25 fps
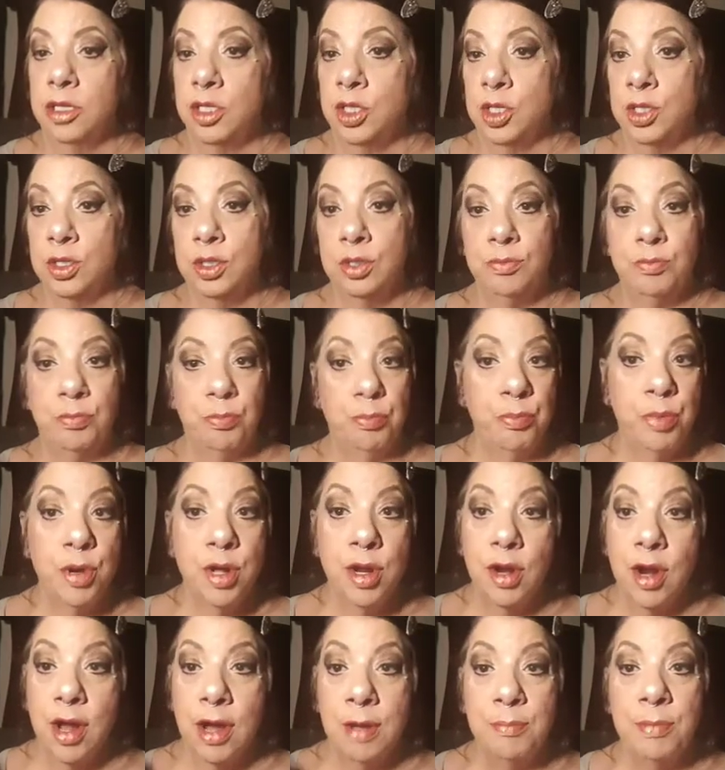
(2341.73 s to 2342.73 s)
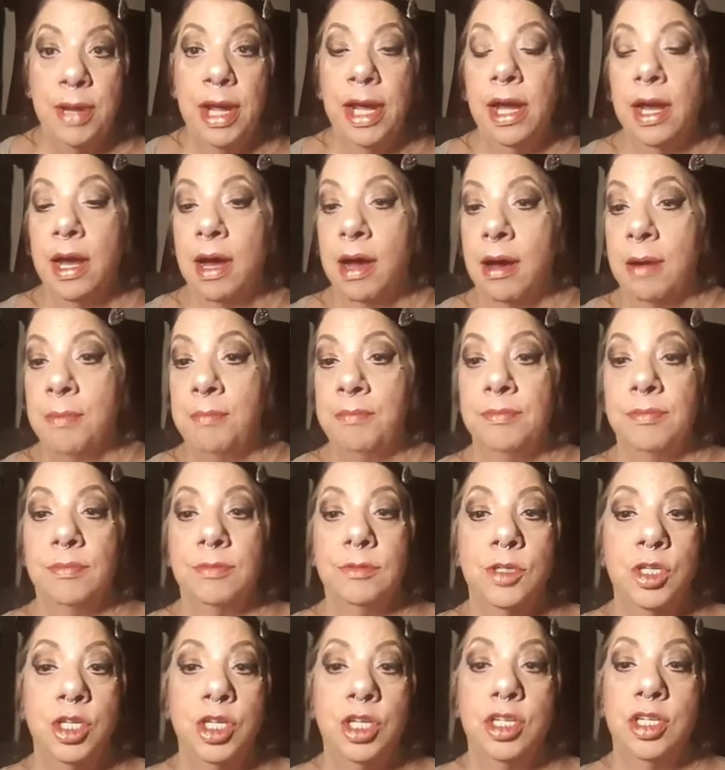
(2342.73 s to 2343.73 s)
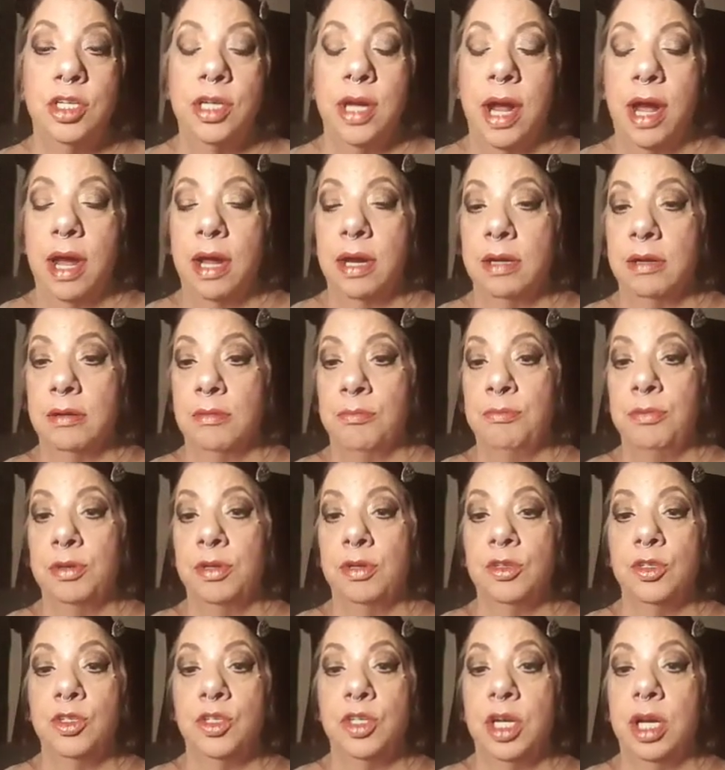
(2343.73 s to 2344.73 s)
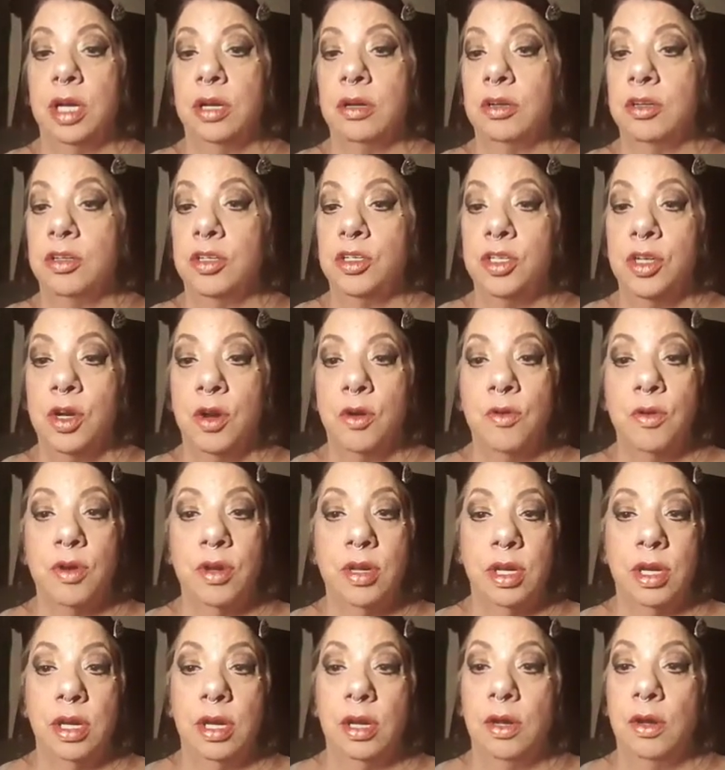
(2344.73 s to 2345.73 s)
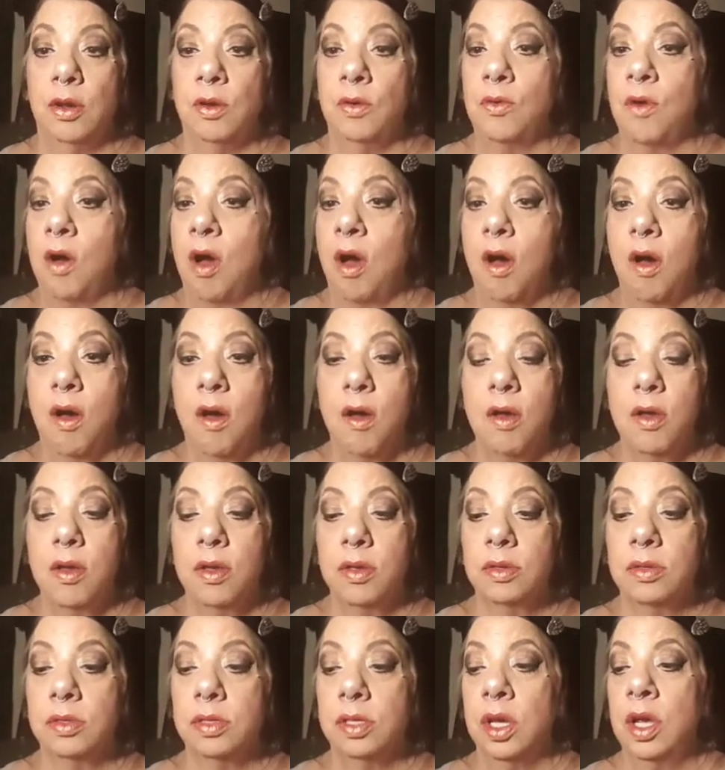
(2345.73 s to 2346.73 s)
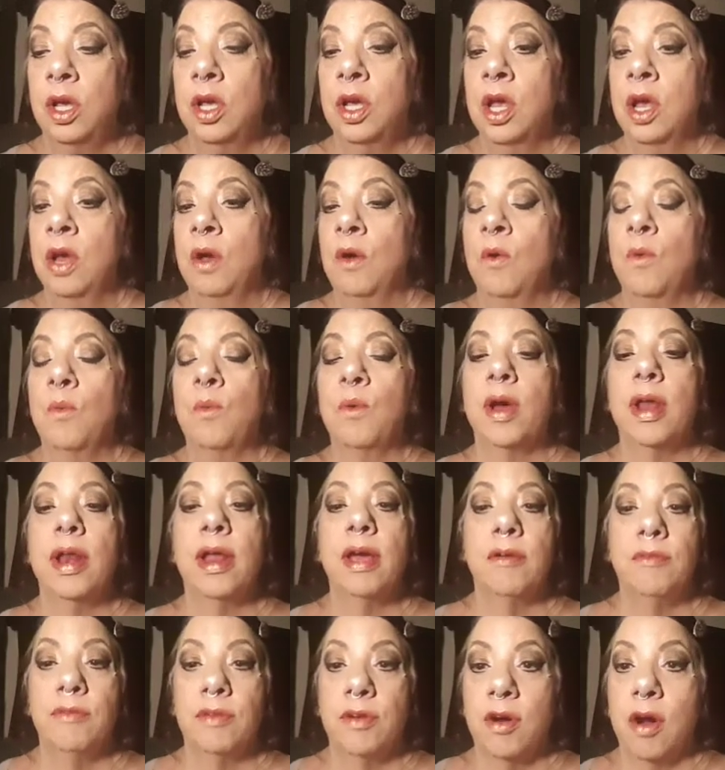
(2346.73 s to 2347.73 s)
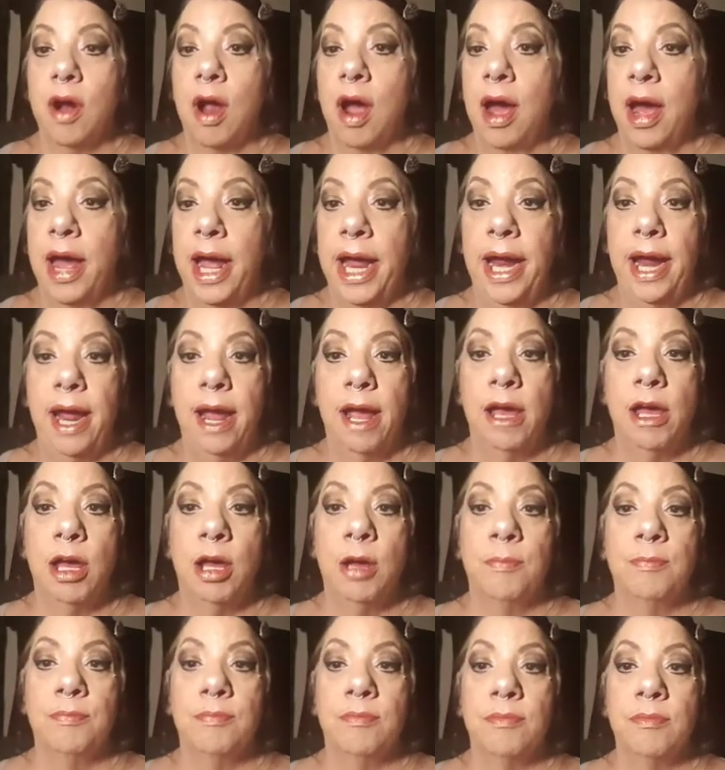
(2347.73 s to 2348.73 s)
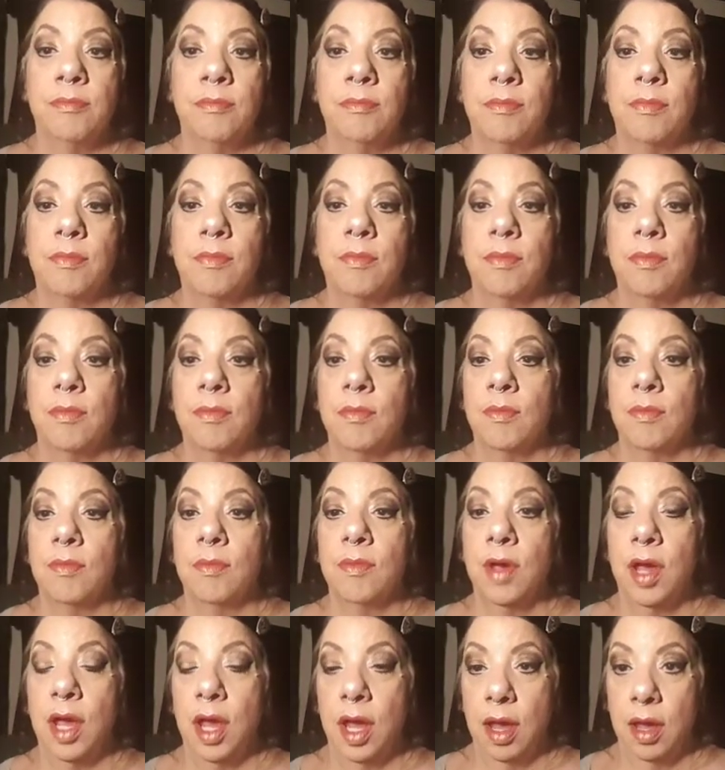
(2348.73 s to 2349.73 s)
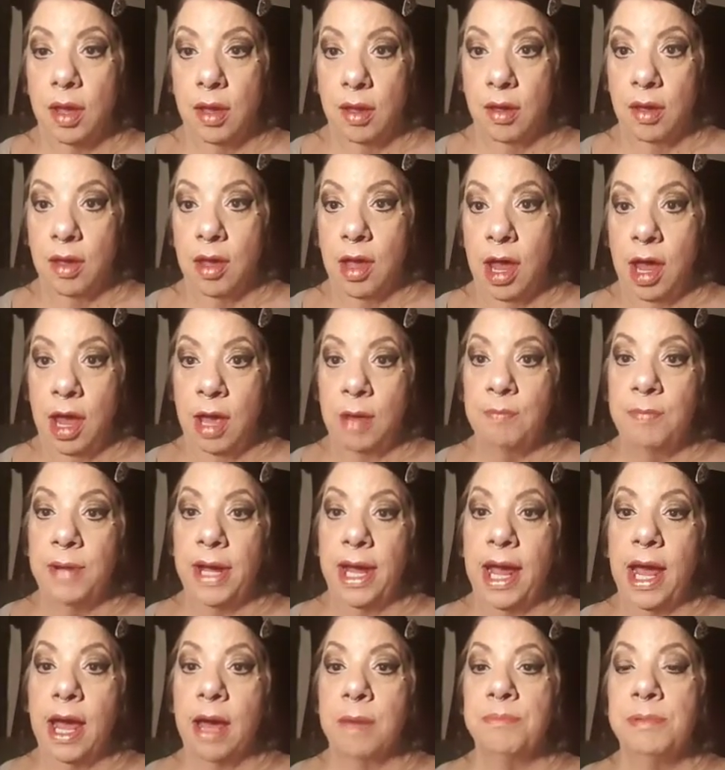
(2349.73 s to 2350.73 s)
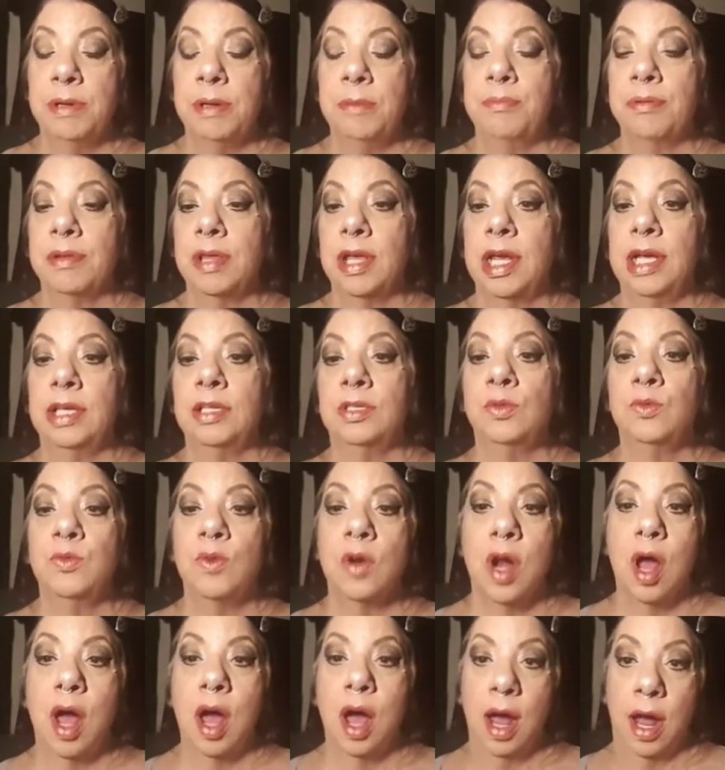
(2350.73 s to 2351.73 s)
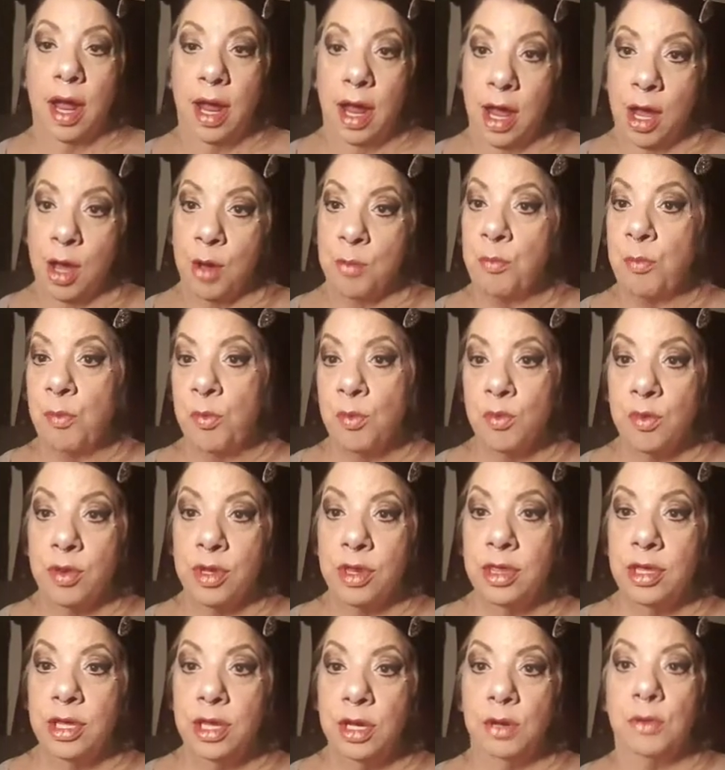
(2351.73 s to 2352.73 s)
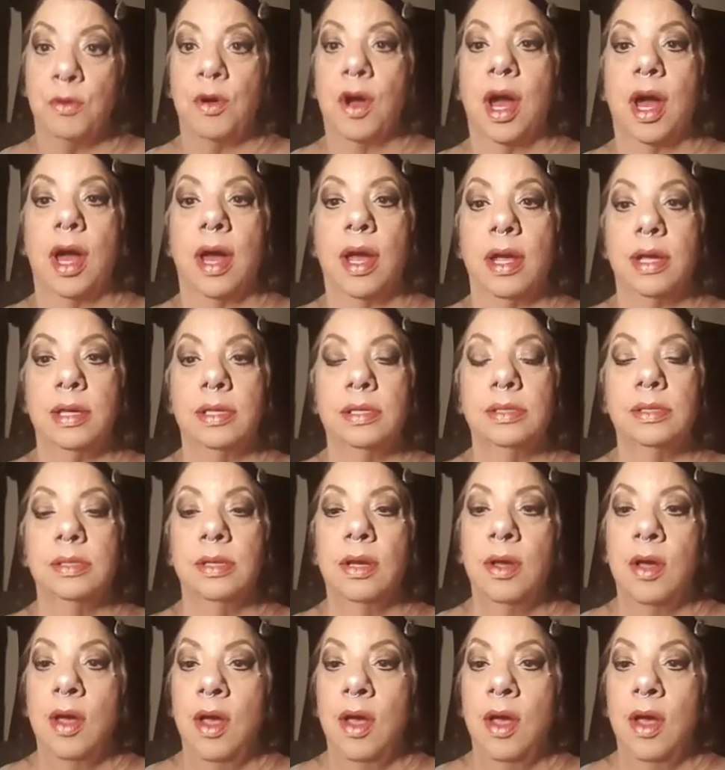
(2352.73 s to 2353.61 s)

just putting on makeup, chit-chatting, bullshitting, showing you hauls, whatever. I am in my happy place when I am with you guys.